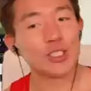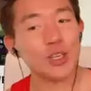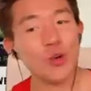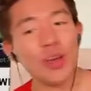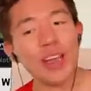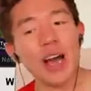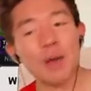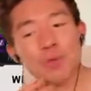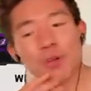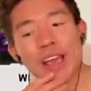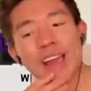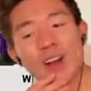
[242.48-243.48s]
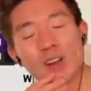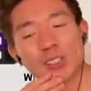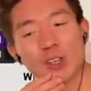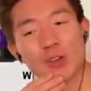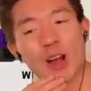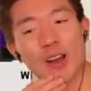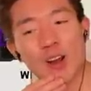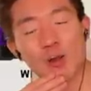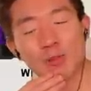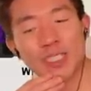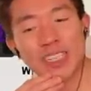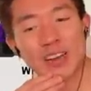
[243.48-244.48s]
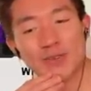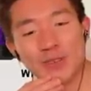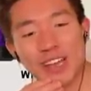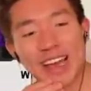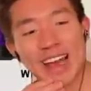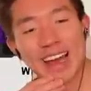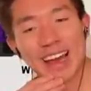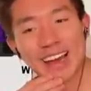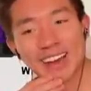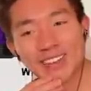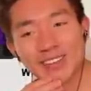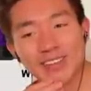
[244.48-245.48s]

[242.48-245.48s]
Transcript: Do we upgrade our Terron Armstead we have?